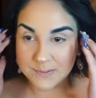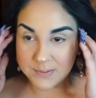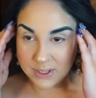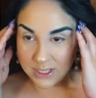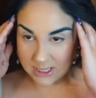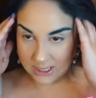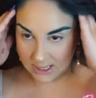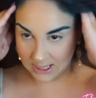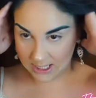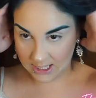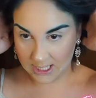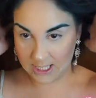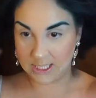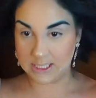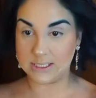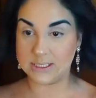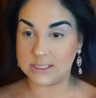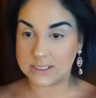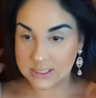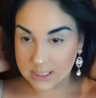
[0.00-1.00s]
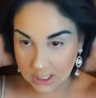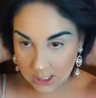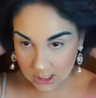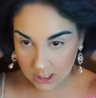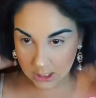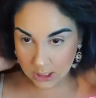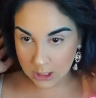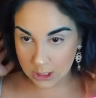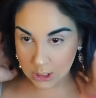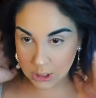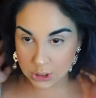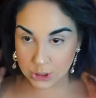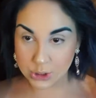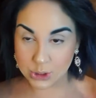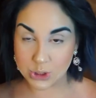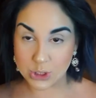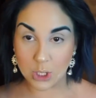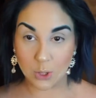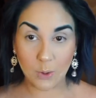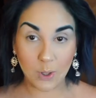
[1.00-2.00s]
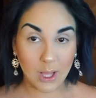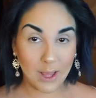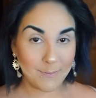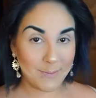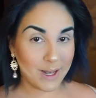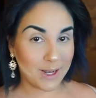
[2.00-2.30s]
Please don't come